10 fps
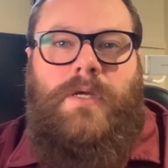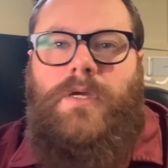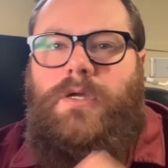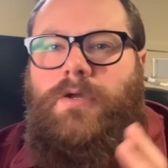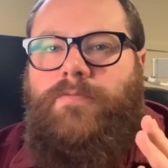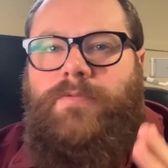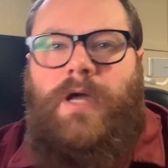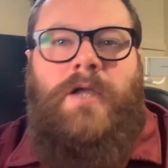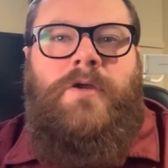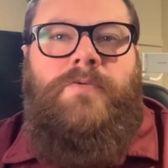You've
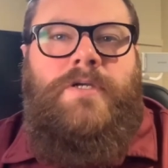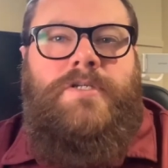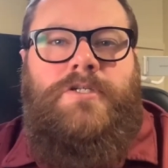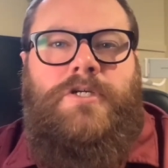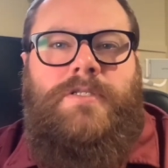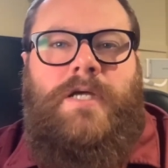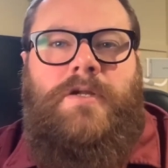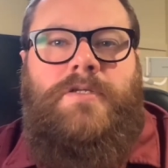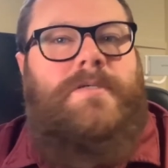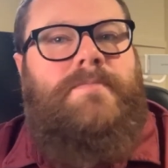done your research on
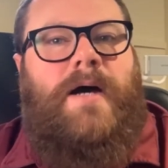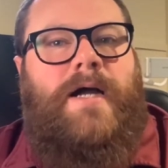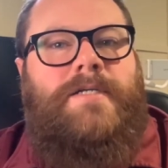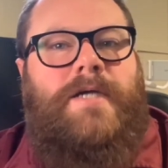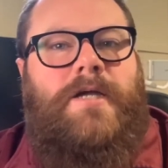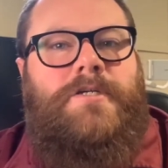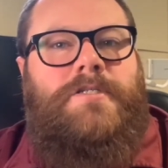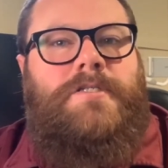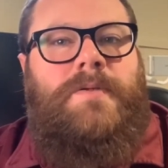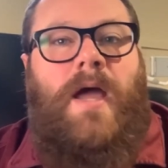lenders and buyer's
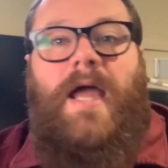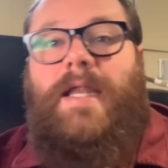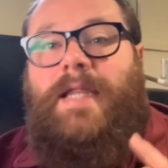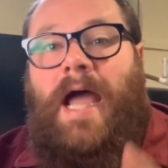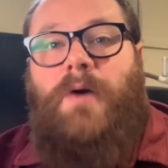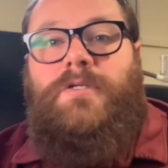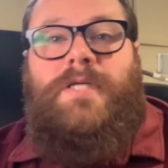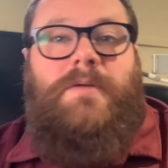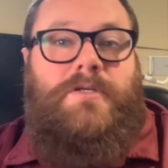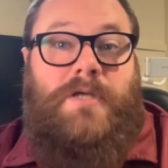agents. Now it's
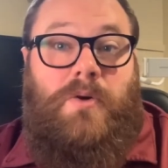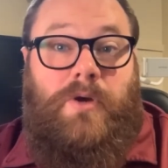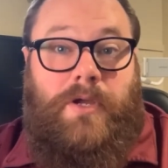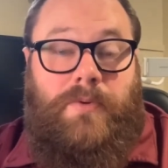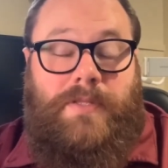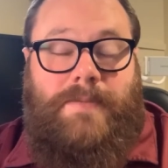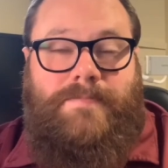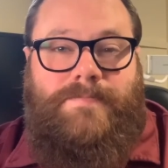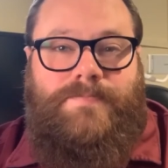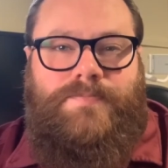time to start working with them.
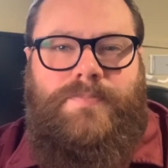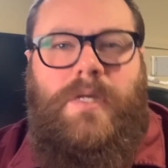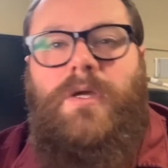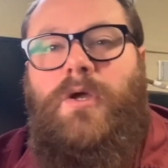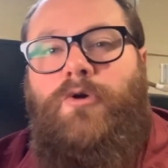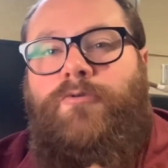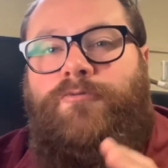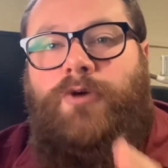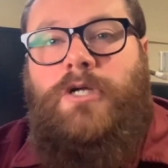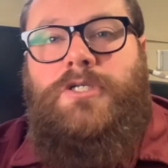
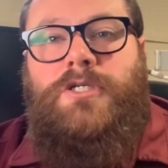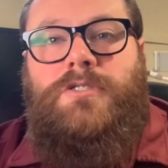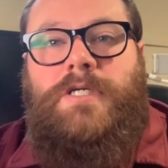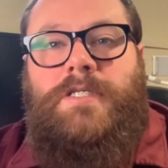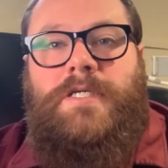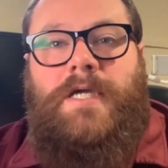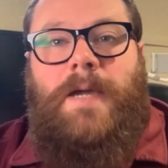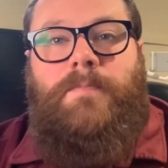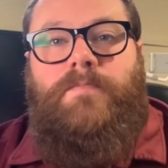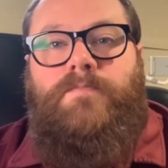First, you'll need to
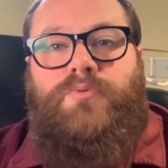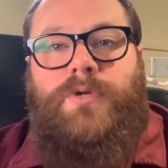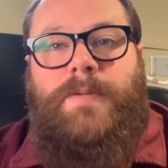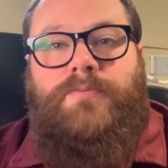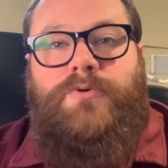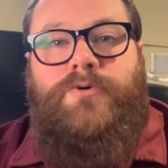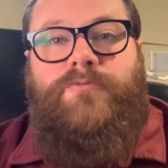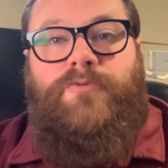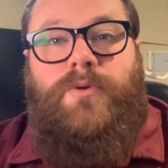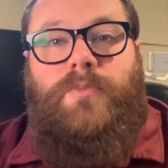get pre-approved
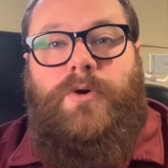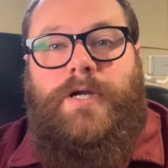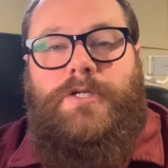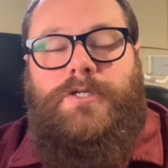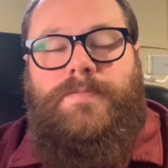for a mortgage.